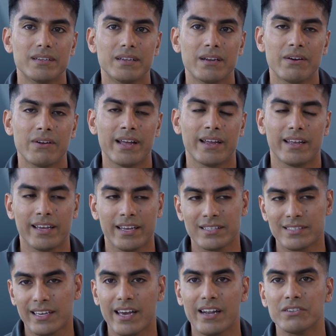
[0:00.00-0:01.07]
You know, I
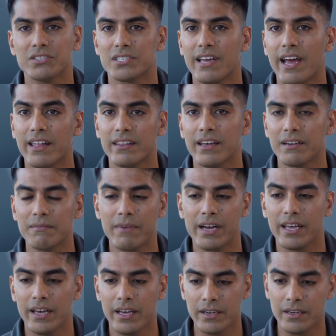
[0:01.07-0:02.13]
guess I kind of just have that in
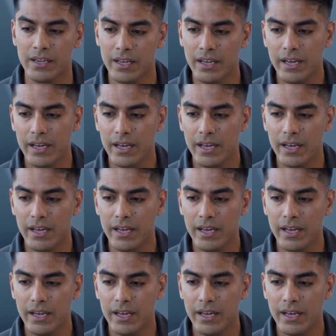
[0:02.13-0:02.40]
my head.